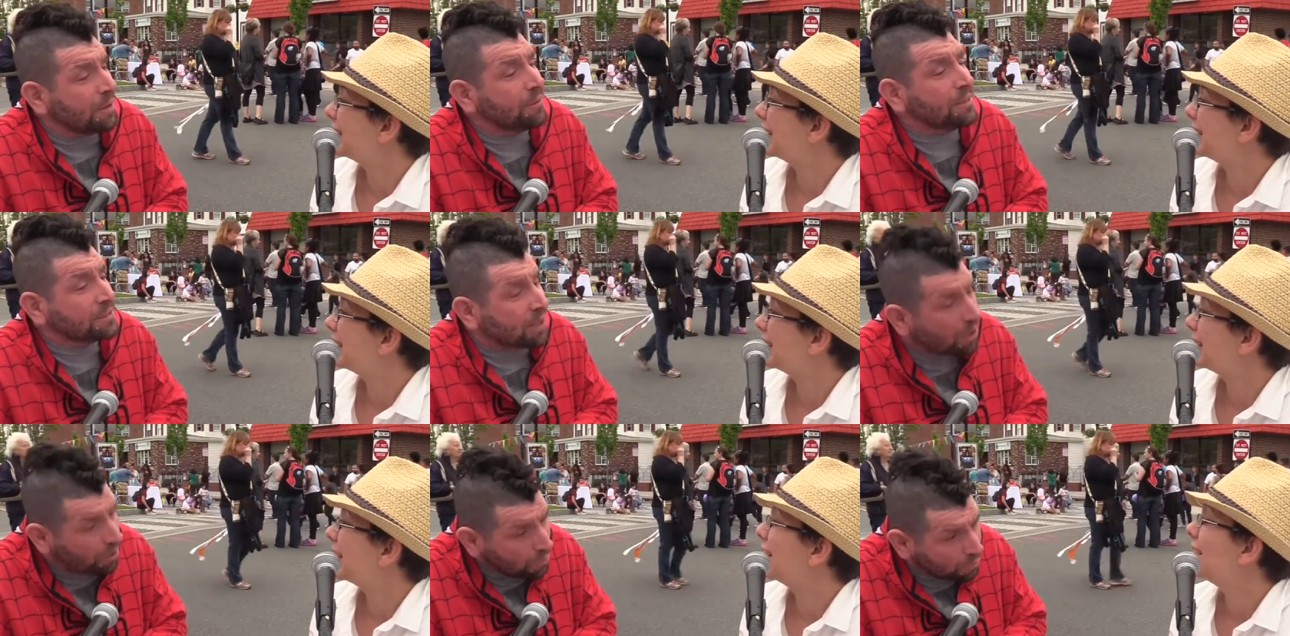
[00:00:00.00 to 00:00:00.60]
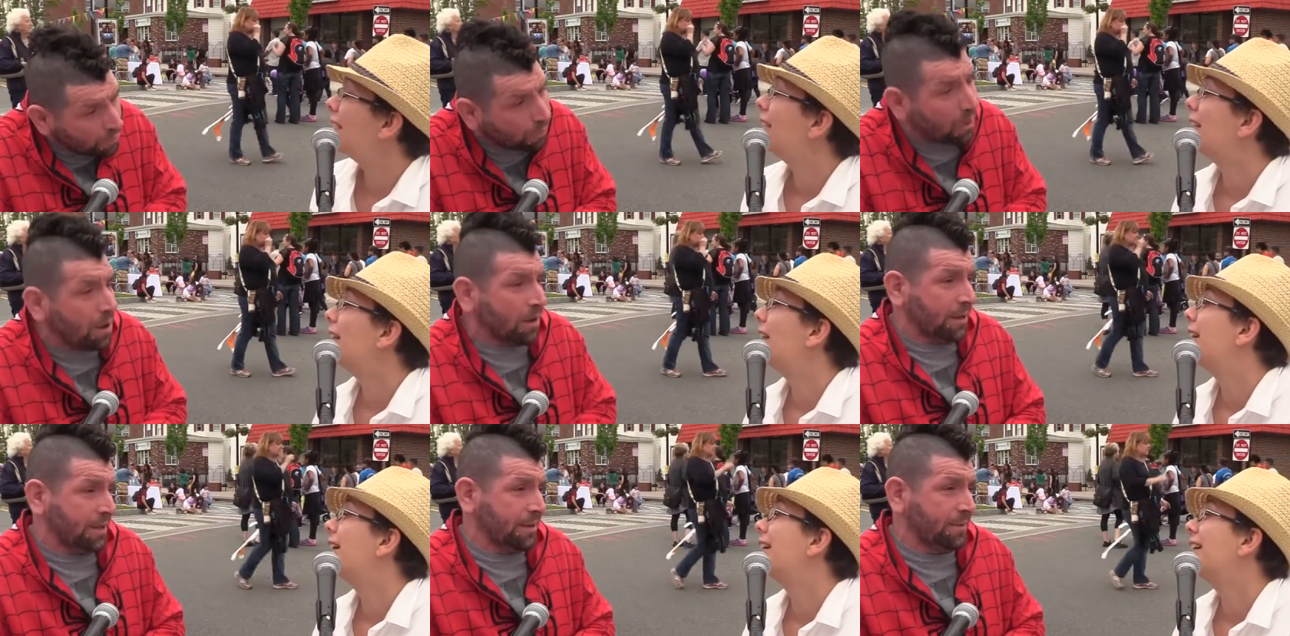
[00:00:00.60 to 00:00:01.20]
Speaker 1: out his own
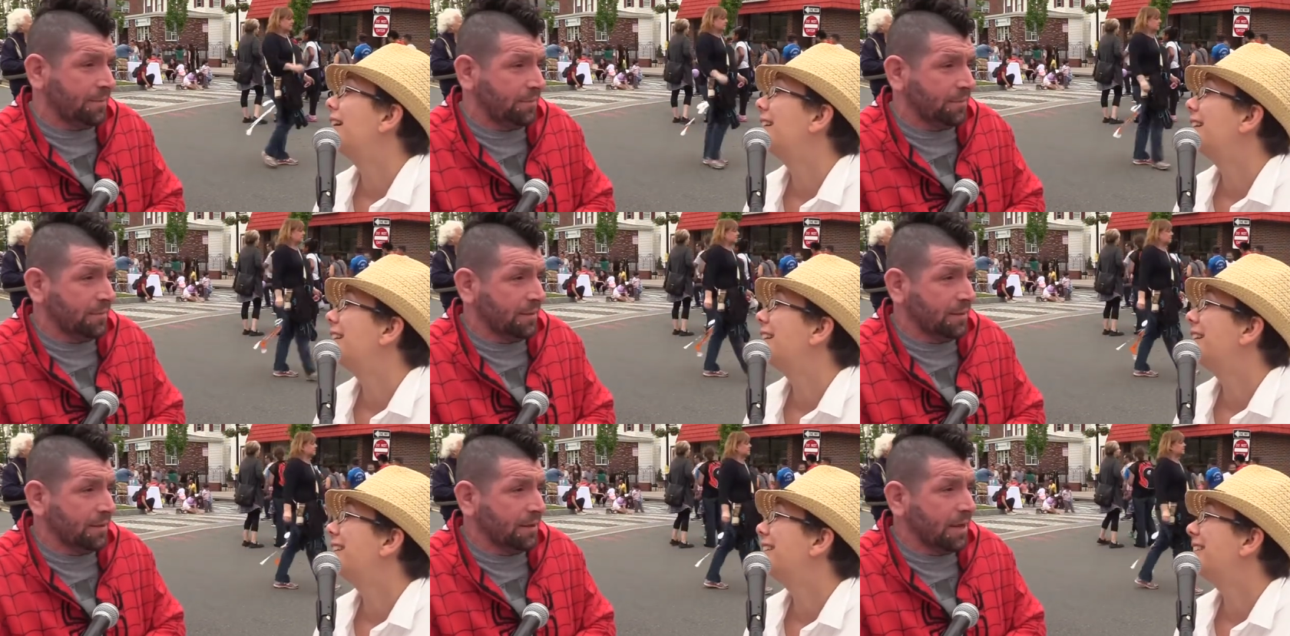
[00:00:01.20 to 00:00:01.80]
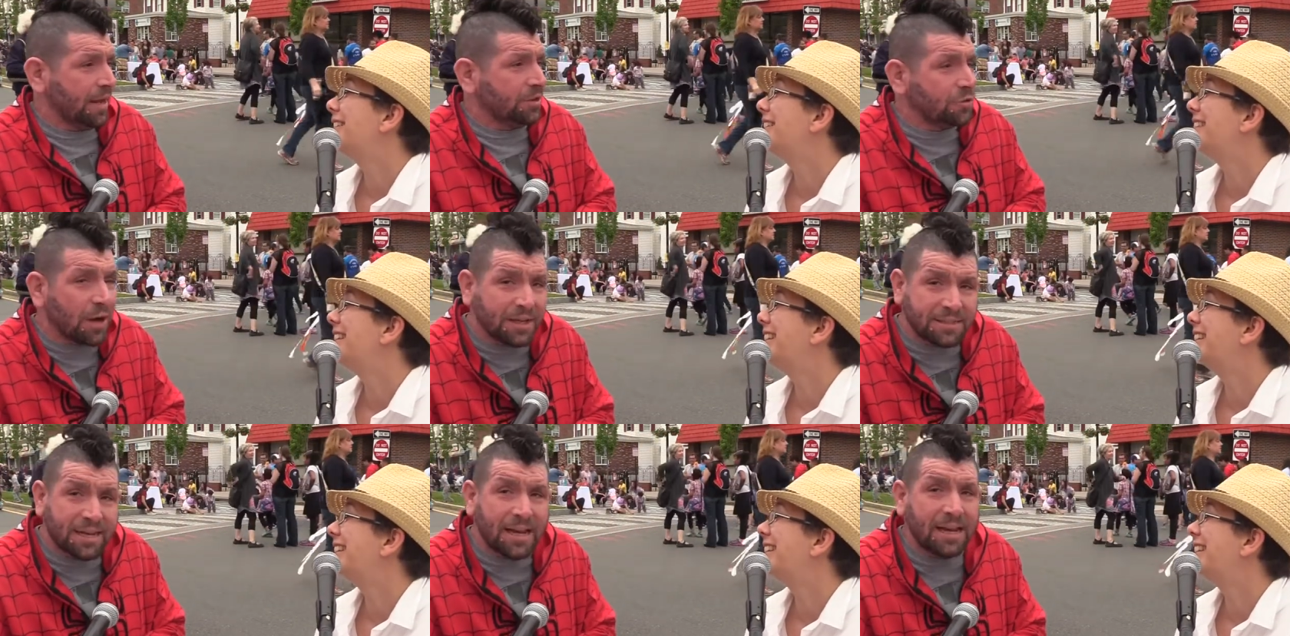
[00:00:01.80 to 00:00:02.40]
wallet, and
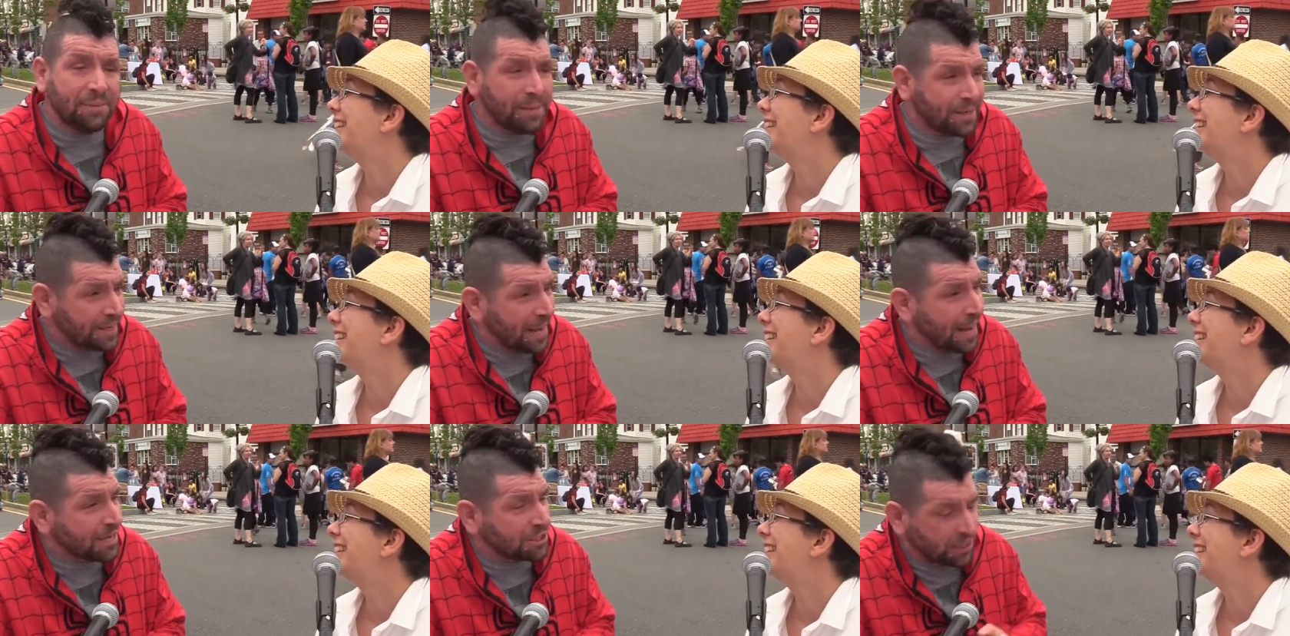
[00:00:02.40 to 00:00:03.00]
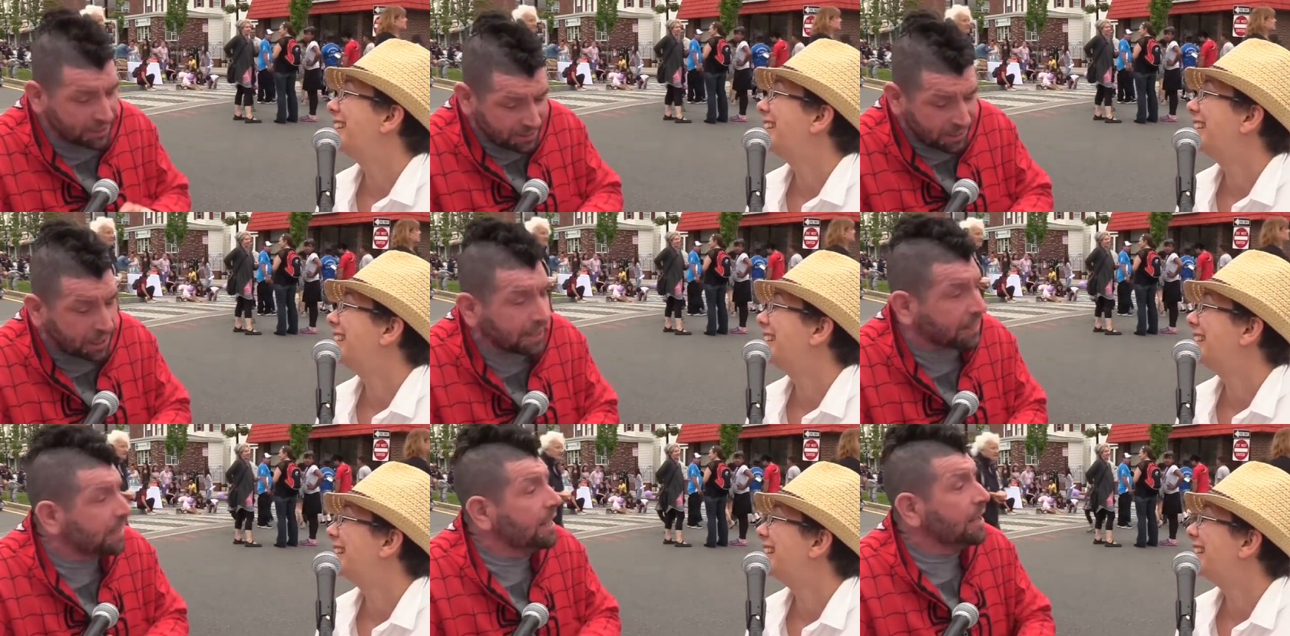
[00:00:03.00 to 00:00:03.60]
tries to hand me cash. He,
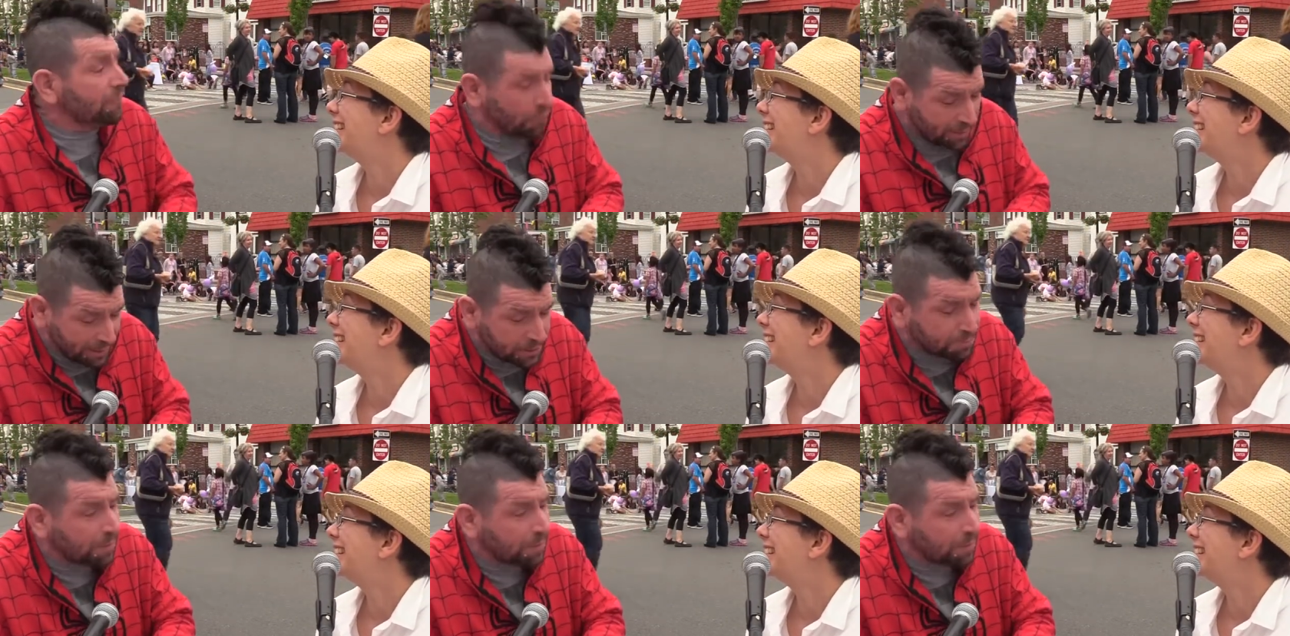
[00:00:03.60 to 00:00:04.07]
like, from his